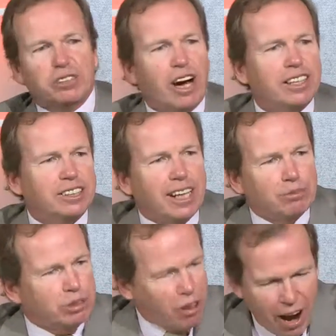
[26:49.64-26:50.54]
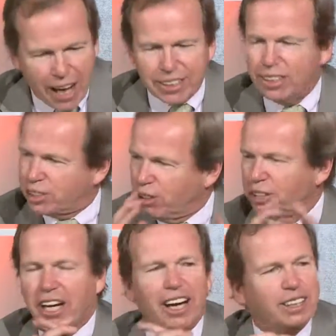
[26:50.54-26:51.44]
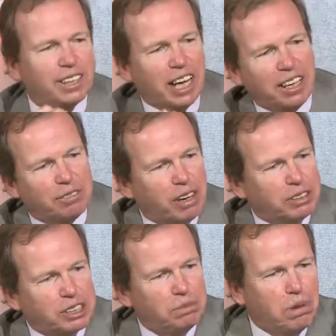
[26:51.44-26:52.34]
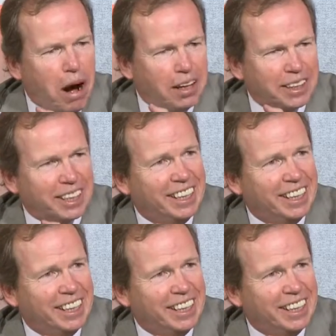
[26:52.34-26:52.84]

daughter's number in hockey, so it kind of very symbolic.